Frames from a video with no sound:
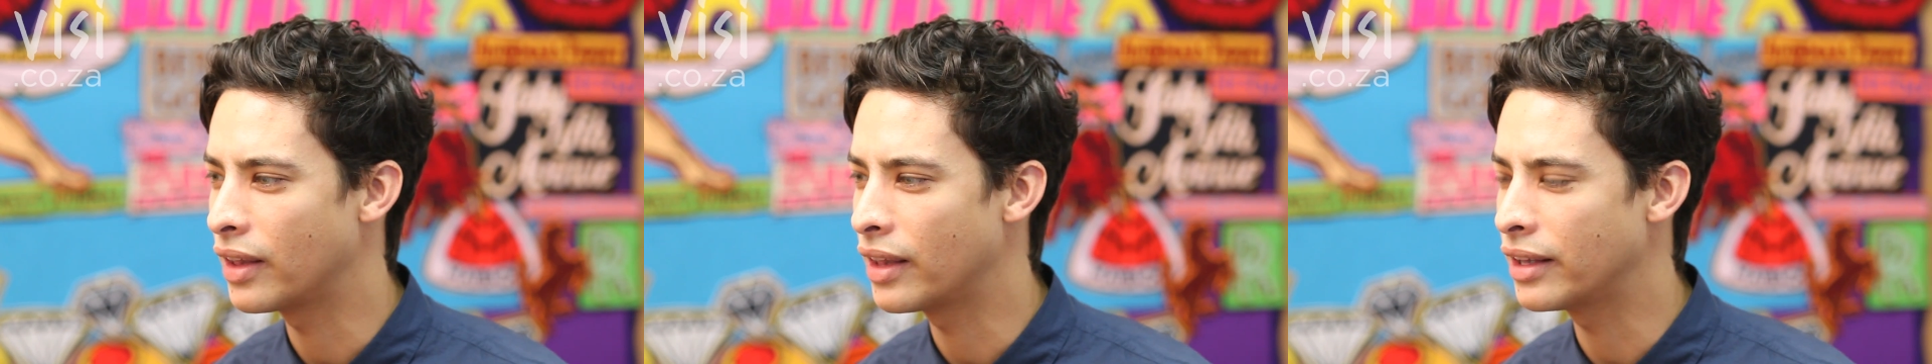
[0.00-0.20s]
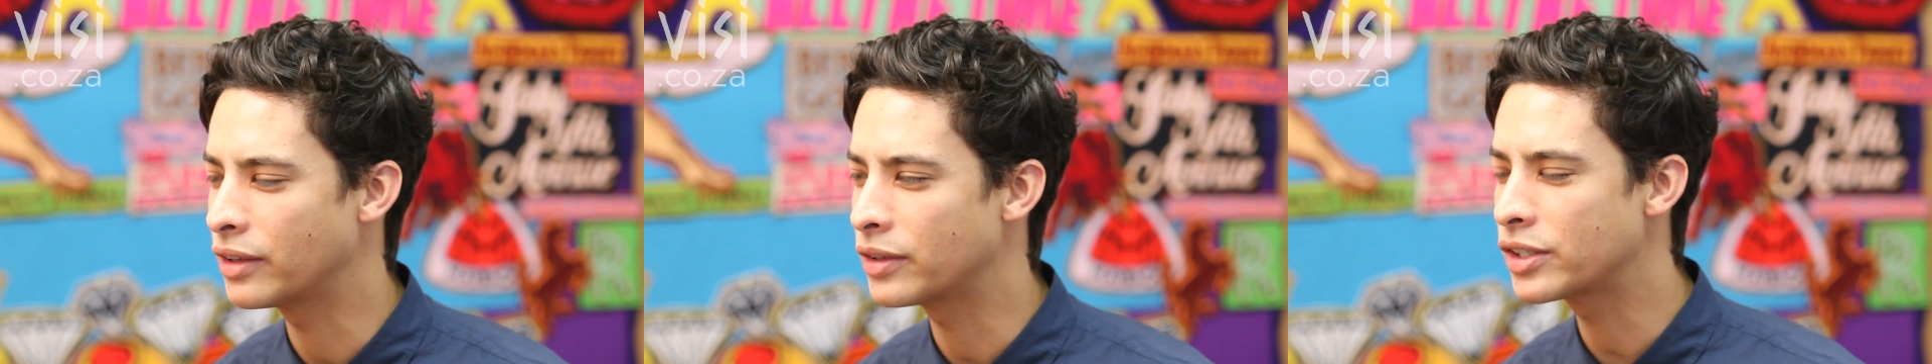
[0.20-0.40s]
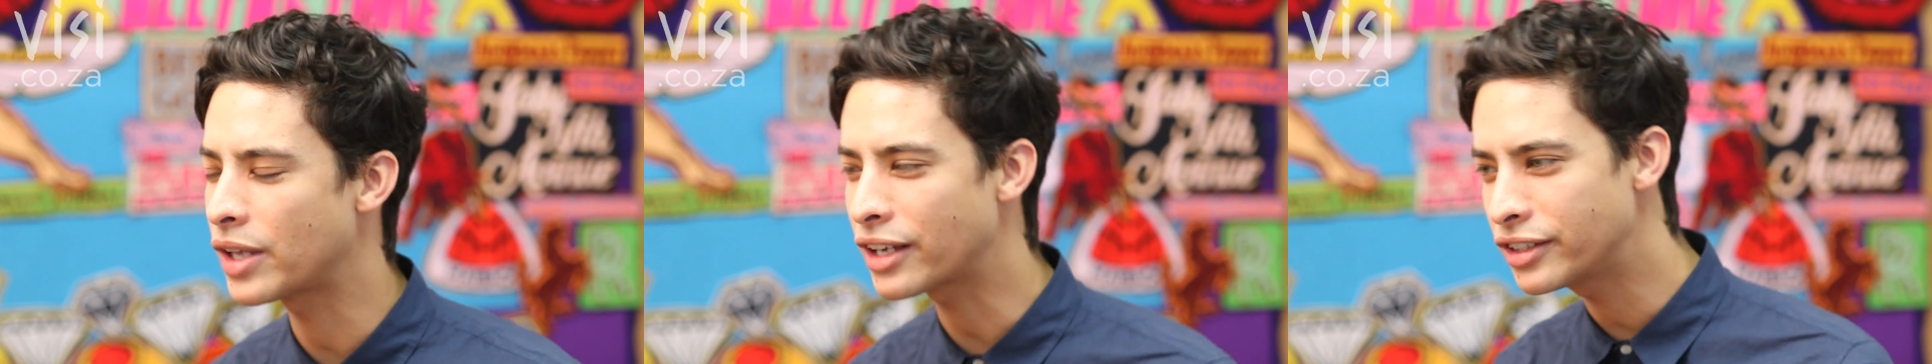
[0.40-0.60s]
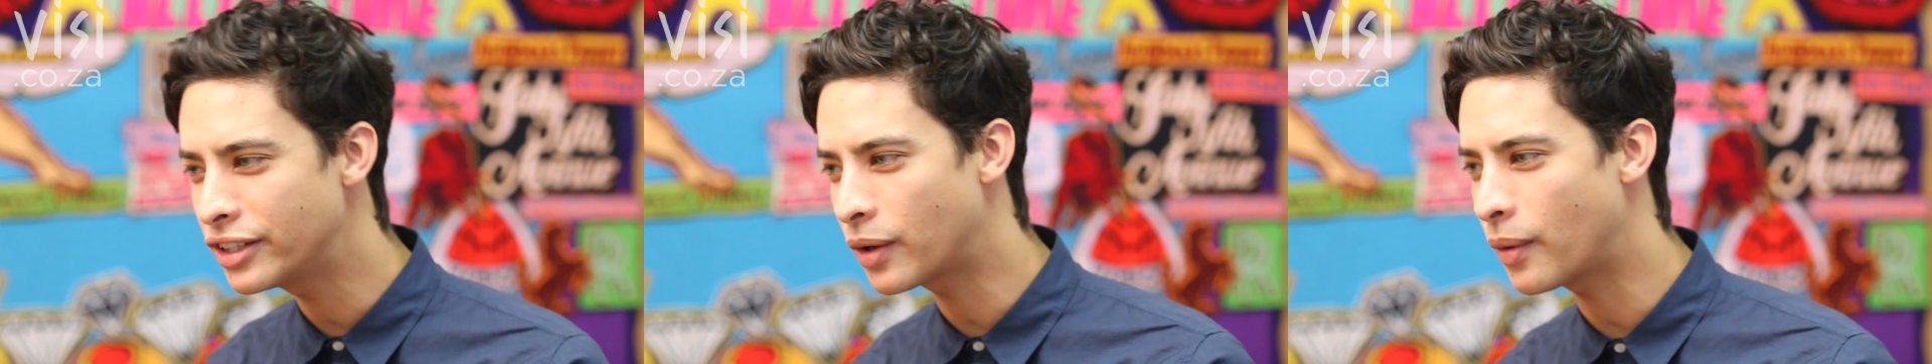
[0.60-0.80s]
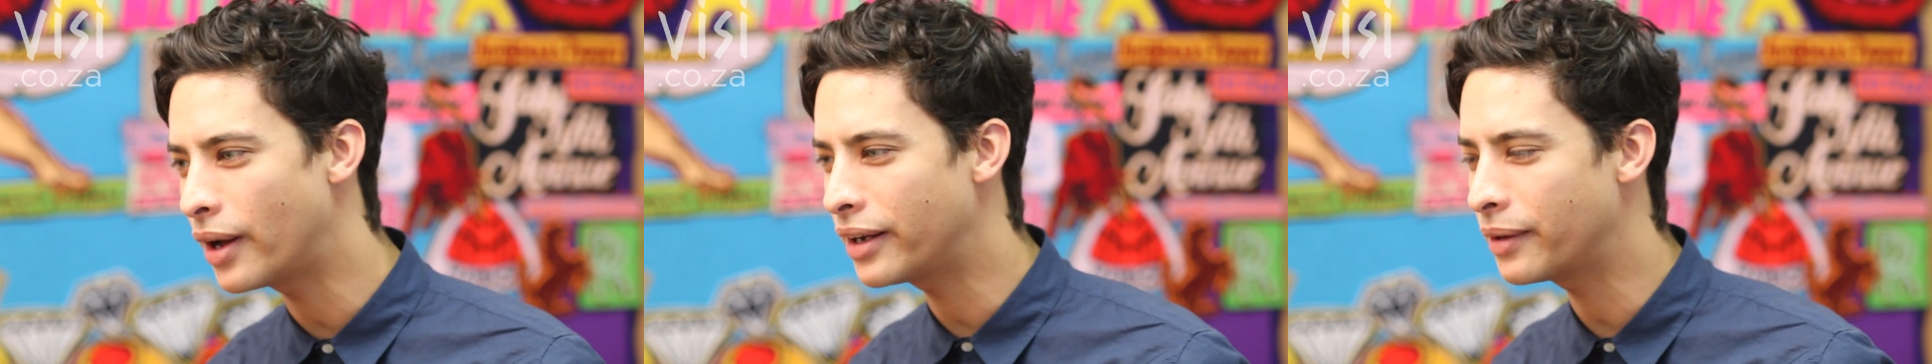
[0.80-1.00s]
It was actually
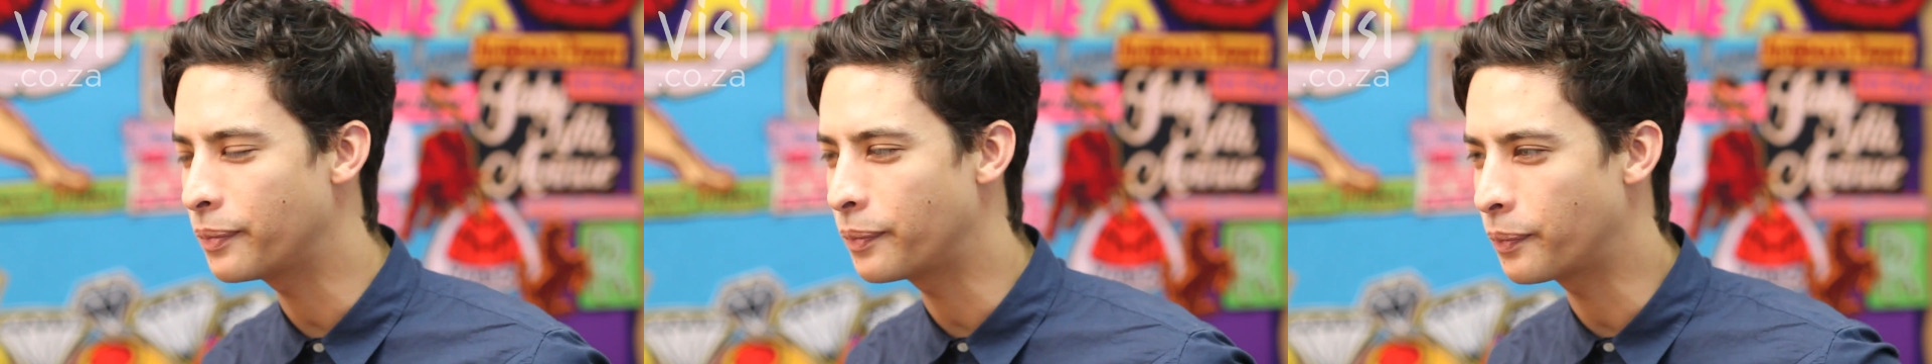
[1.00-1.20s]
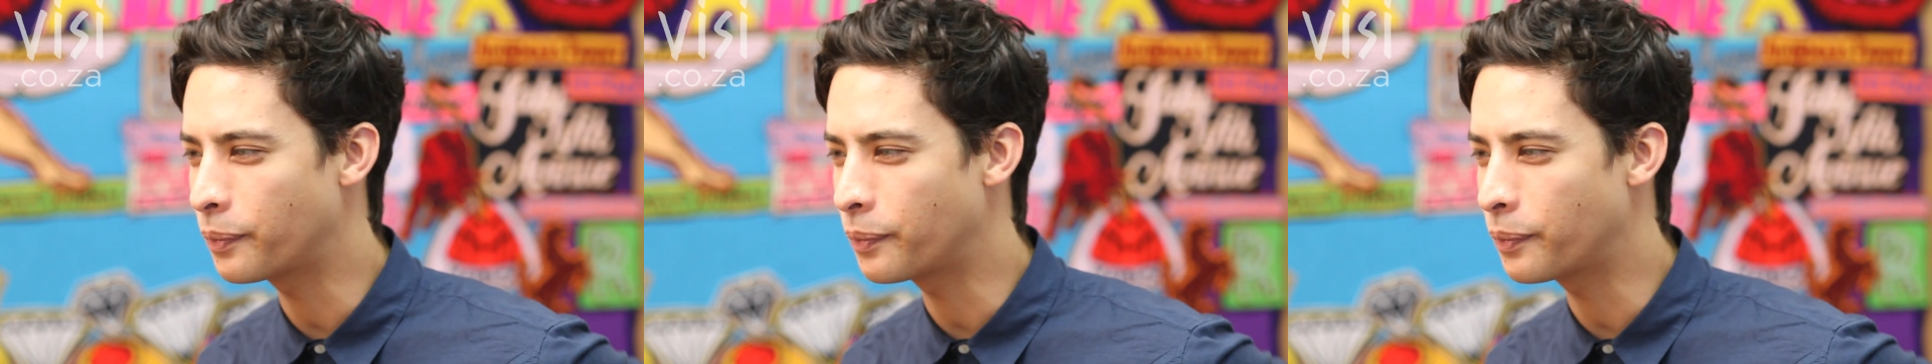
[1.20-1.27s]
quite a